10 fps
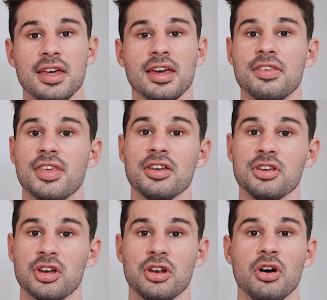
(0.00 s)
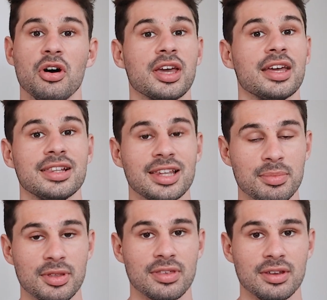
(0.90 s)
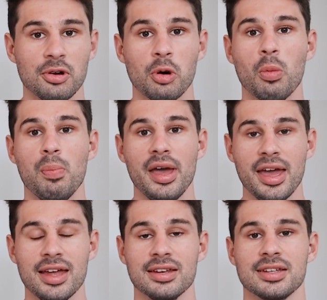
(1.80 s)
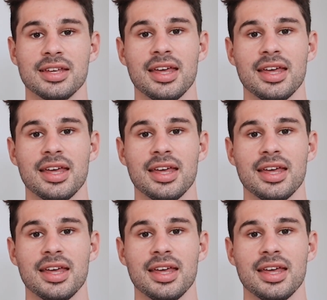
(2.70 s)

is that you cannot get limited or banned.